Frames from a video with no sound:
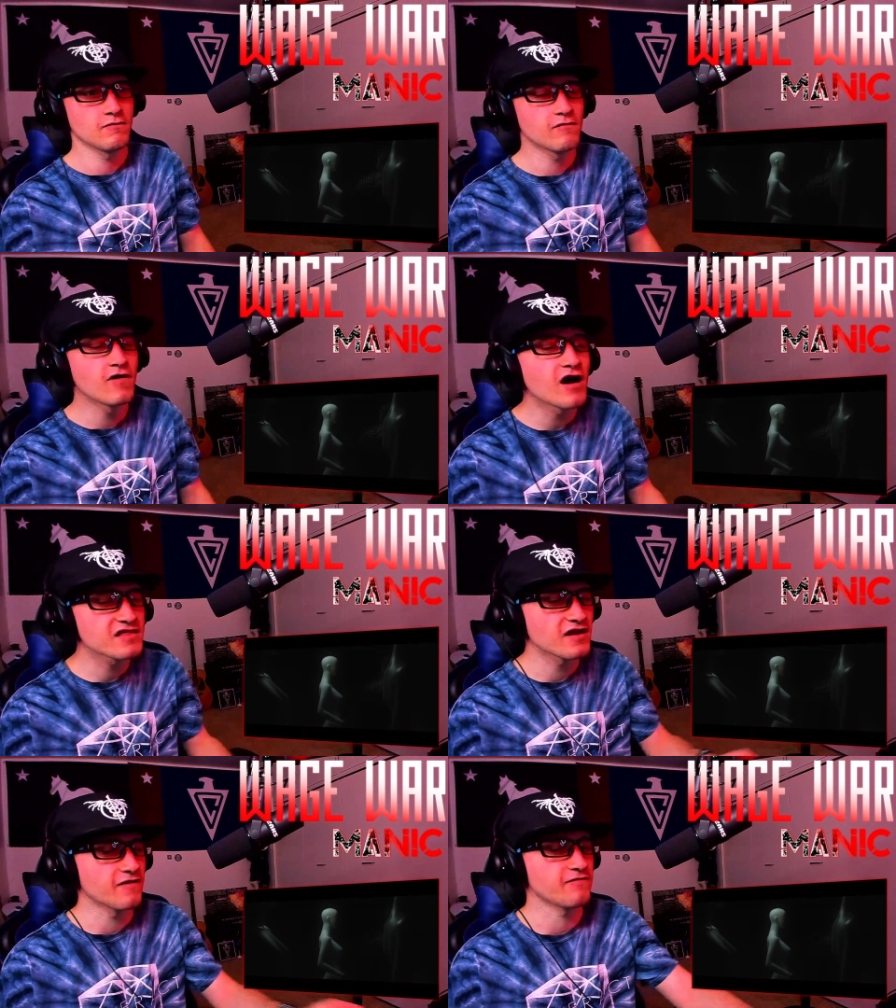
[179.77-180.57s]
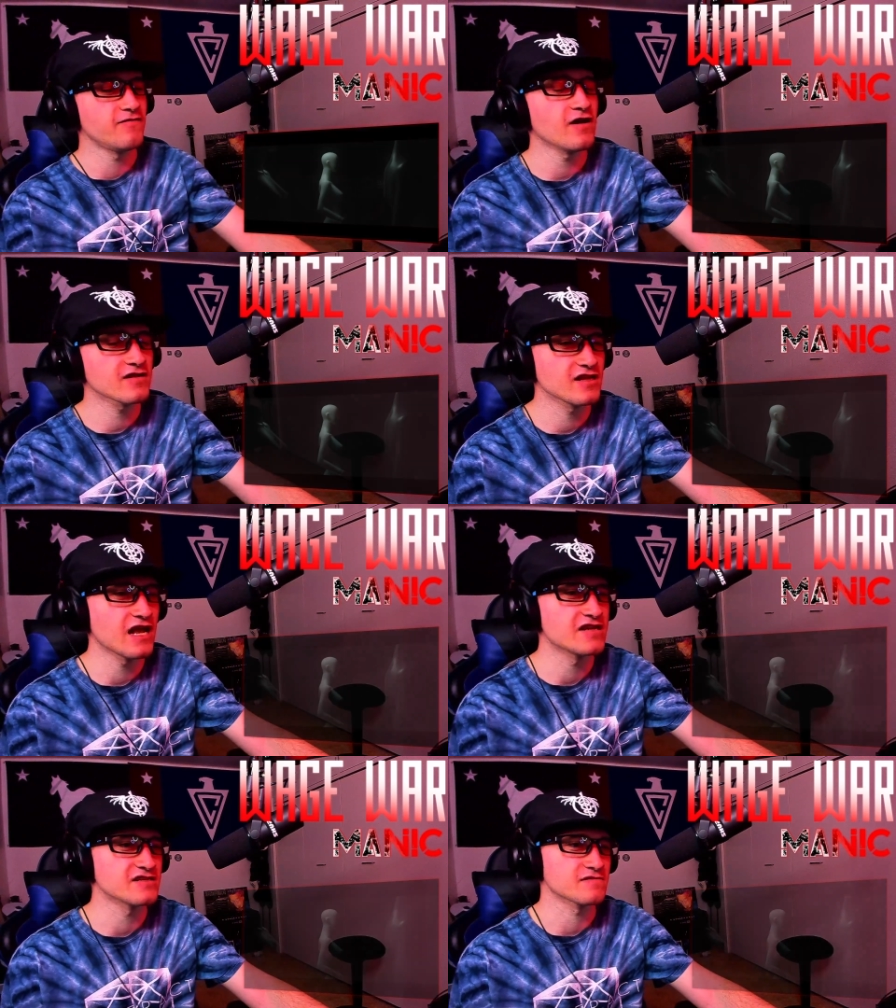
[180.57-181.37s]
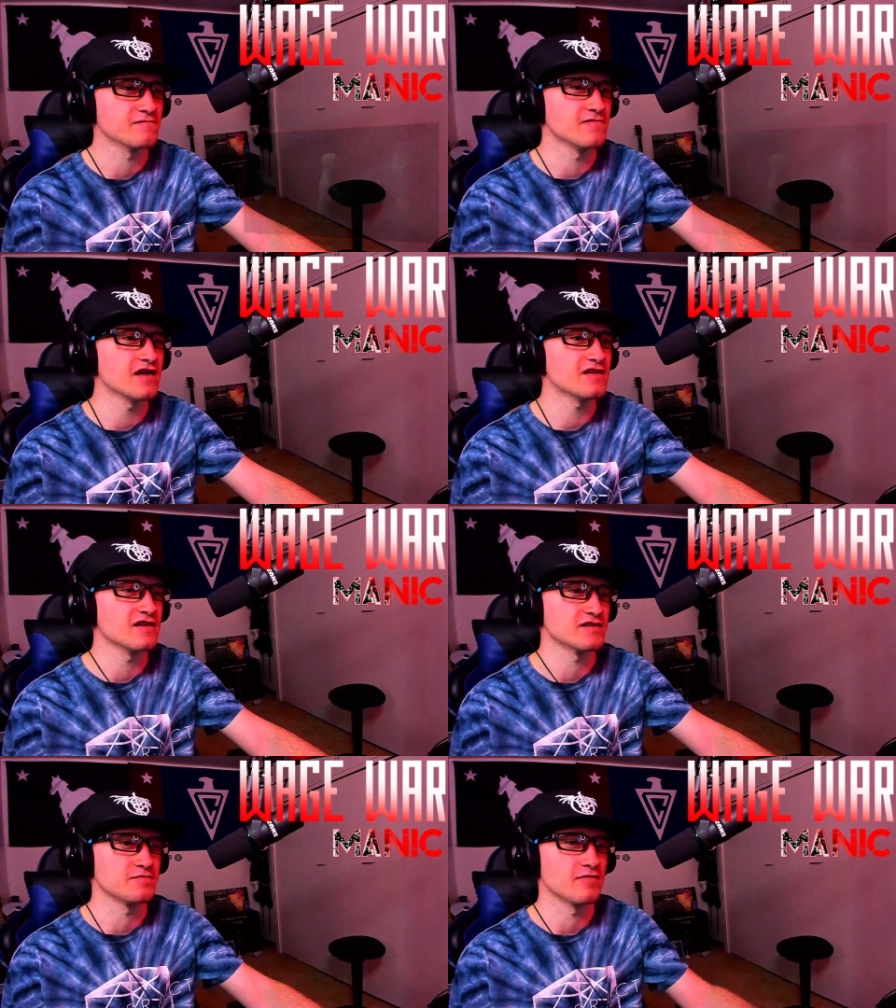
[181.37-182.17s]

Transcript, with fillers: What the fuck did I just witness,